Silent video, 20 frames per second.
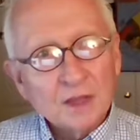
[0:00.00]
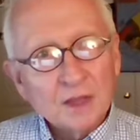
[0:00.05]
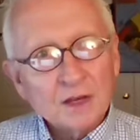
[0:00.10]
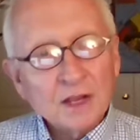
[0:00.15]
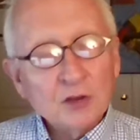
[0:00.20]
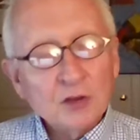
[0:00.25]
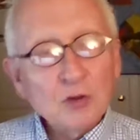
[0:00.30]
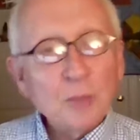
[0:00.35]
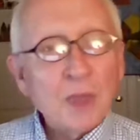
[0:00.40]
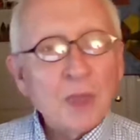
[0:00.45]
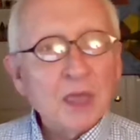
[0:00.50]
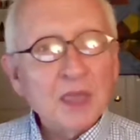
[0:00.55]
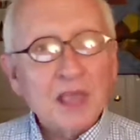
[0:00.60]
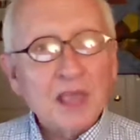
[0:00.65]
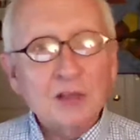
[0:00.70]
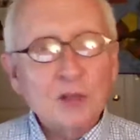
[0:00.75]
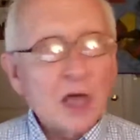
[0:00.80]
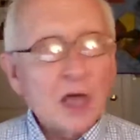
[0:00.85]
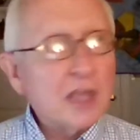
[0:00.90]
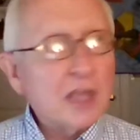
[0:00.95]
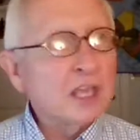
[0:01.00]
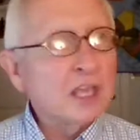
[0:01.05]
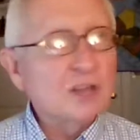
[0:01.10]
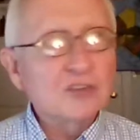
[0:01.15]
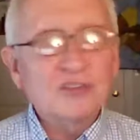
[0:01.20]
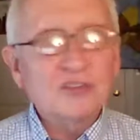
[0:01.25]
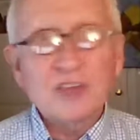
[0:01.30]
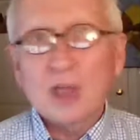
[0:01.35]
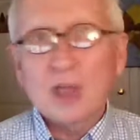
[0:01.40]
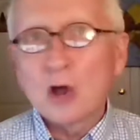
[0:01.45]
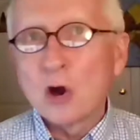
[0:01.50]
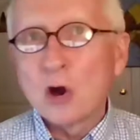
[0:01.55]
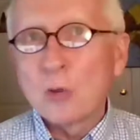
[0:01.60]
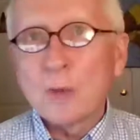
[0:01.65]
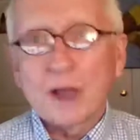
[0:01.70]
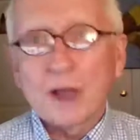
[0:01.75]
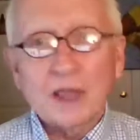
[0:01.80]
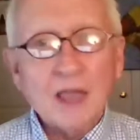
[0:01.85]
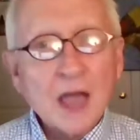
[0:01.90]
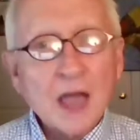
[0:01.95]
Now, you may get lucky and say, oh
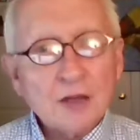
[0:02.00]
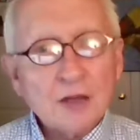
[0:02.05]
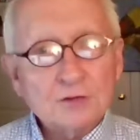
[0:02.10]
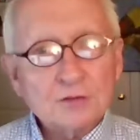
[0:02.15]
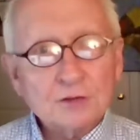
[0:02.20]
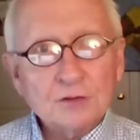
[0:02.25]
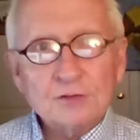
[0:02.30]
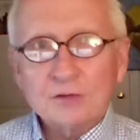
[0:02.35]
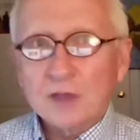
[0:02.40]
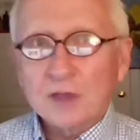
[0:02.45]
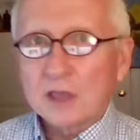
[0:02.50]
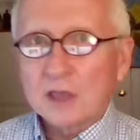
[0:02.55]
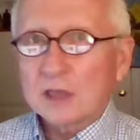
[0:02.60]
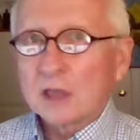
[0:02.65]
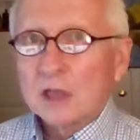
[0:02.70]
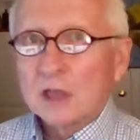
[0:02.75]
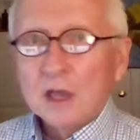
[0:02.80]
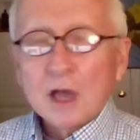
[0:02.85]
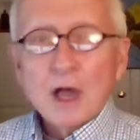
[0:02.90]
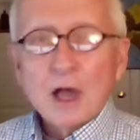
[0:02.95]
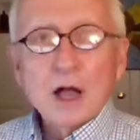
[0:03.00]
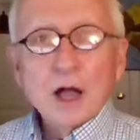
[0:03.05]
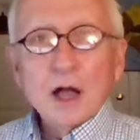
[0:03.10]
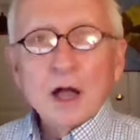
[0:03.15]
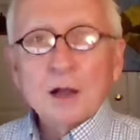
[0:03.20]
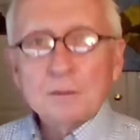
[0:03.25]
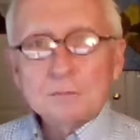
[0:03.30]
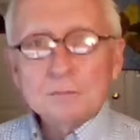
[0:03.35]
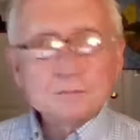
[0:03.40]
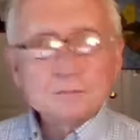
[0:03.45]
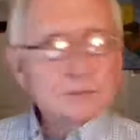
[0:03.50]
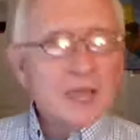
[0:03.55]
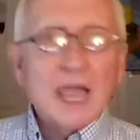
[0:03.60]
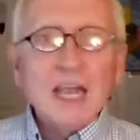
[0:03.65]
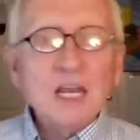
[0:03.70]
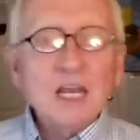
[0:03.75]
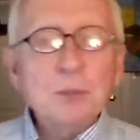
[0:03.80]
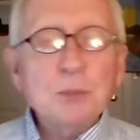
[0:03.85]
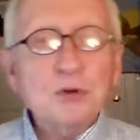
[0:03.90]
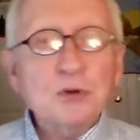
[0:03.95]
my gosh, it's like
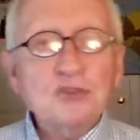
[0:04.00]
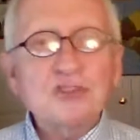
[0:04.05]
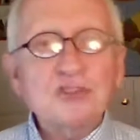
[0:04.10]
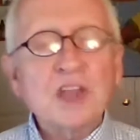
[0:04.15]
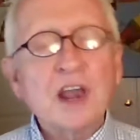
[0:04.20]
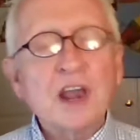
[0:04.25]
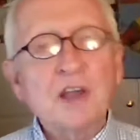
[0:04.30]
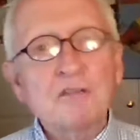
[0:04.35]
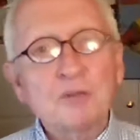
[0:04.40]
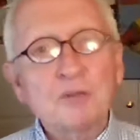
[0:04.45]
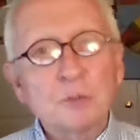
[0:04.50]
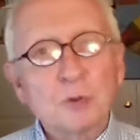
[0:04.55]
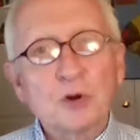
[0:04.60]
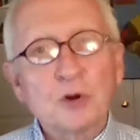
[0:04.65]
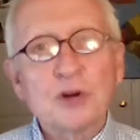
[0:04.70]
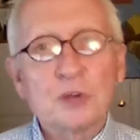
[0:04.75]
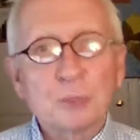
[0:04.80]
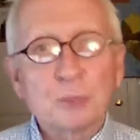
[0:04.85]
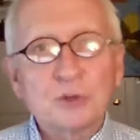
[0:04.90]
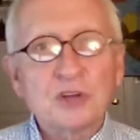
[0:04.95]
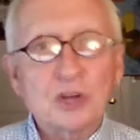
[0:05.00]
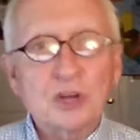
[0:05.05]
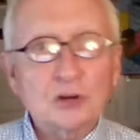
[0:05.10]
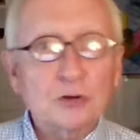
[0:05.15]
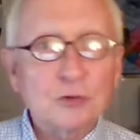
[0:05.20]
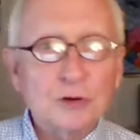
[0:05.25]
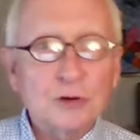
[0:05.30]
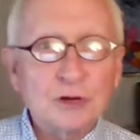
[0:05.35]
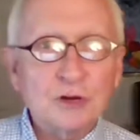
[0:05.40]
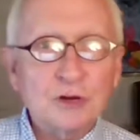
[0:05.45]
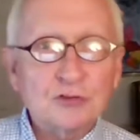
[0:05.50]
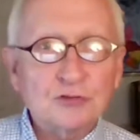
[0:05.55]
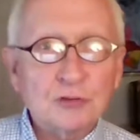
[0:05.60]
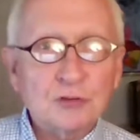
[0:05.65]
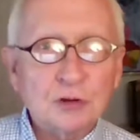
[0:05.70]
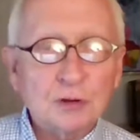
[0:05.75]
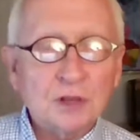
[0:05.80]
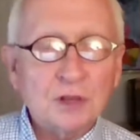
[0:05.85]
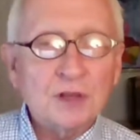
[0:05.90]
80% of them are in a particular industry.